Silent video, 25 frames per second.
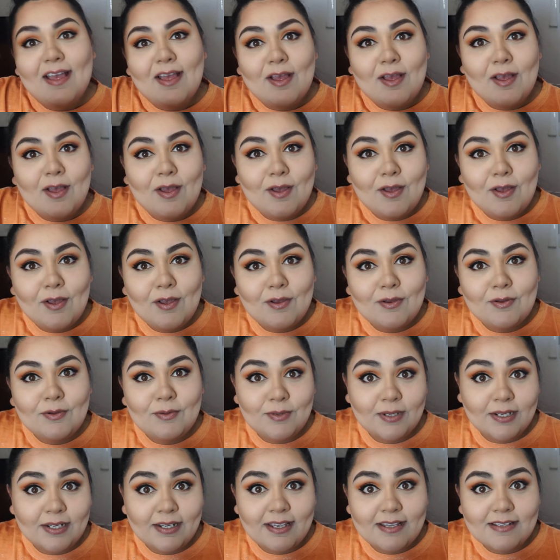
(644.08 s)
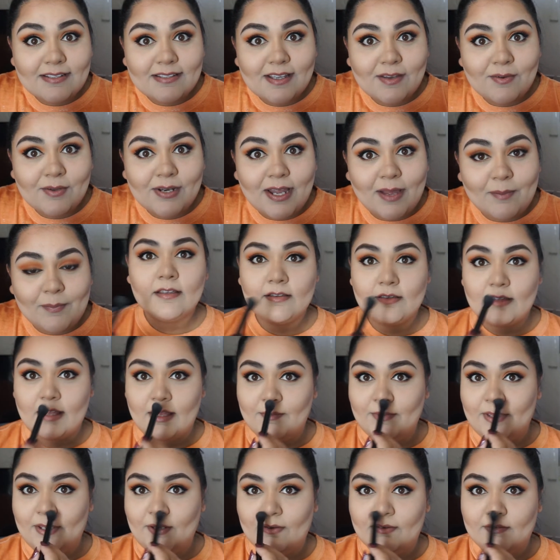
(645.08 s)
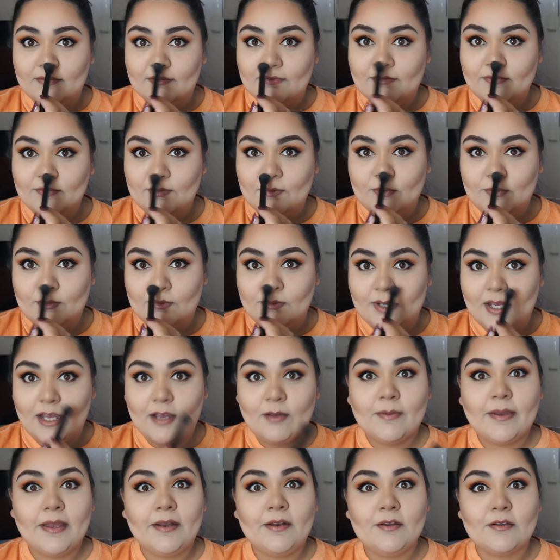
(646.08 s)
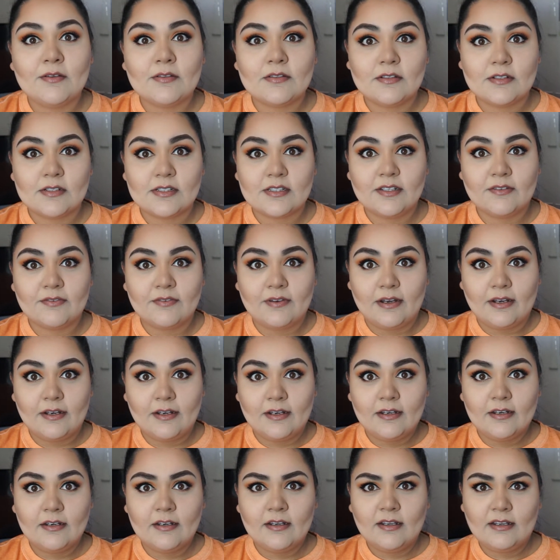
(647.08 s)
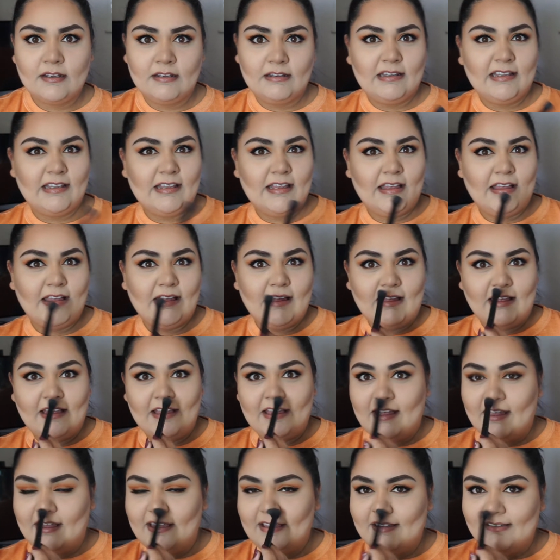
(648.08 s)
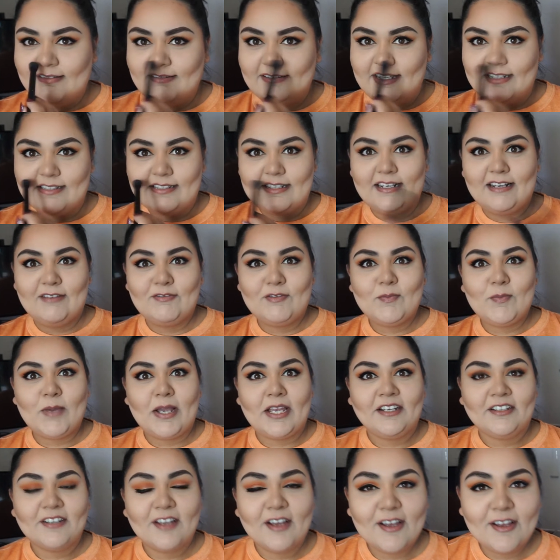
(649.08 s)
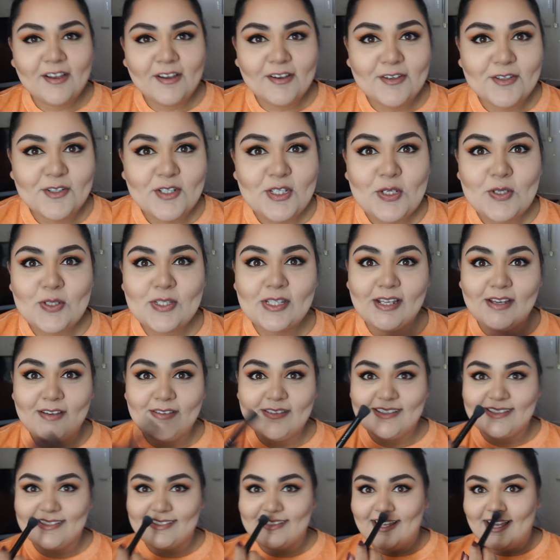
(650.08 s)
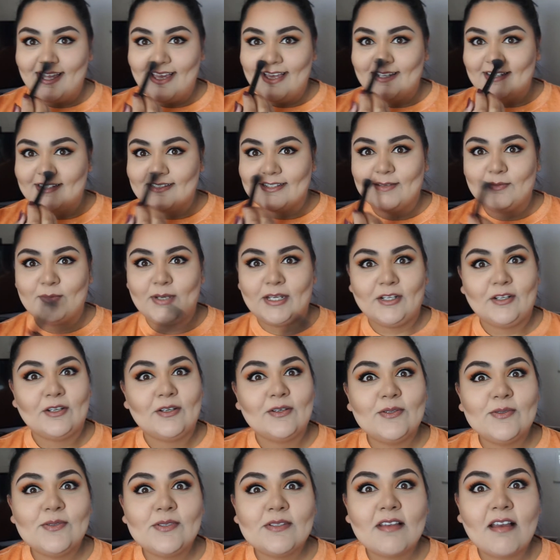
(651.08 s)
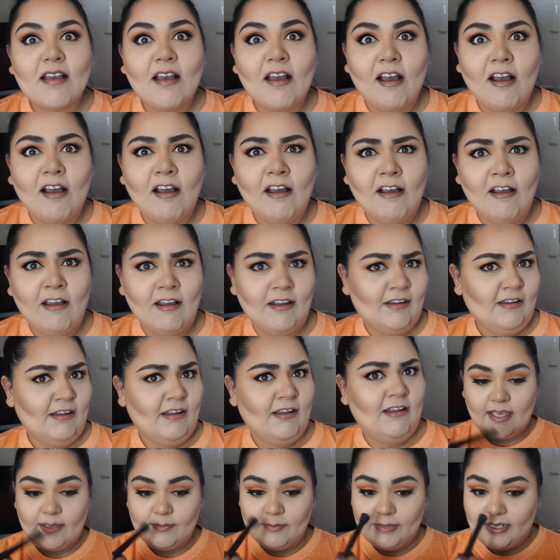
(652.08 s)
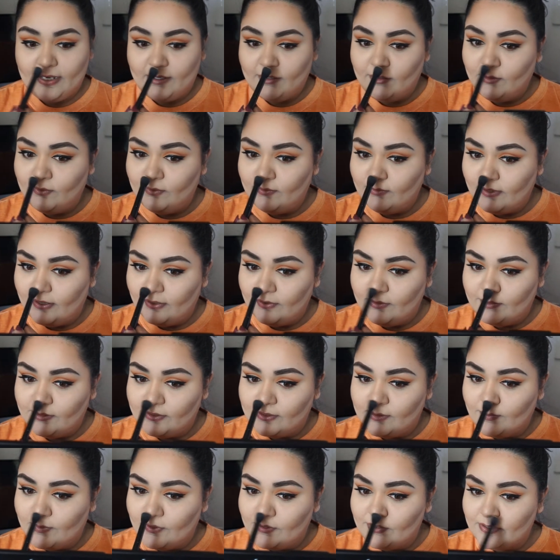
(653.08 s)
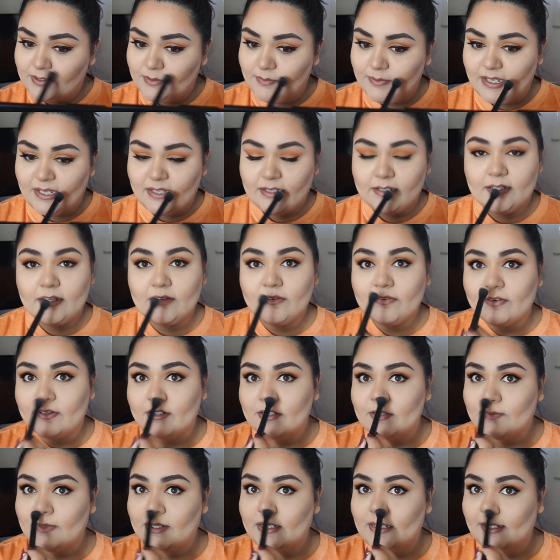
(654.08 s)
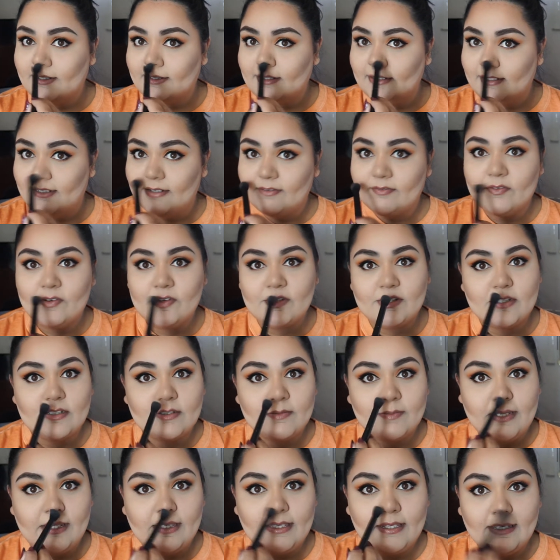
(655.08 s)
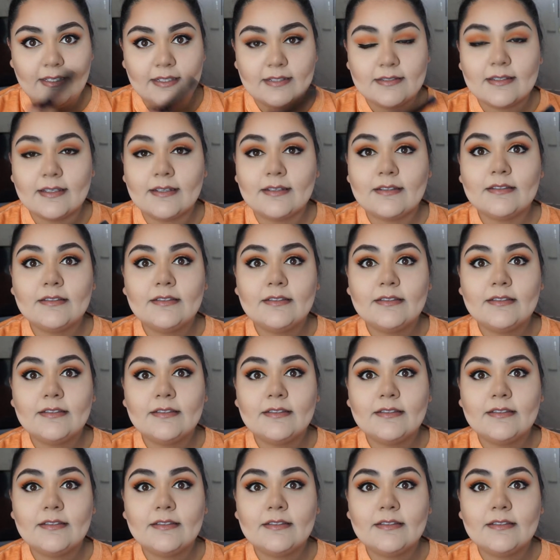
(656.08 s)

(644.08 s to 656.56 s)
Oh, who would have guessed that would happen? I mean, wow, my nose looks different. Oh, that's not even my nose. Whose nose is that? That's not my nose. I mean, I know it's supposed to make a difference, but like the difference it's making is like,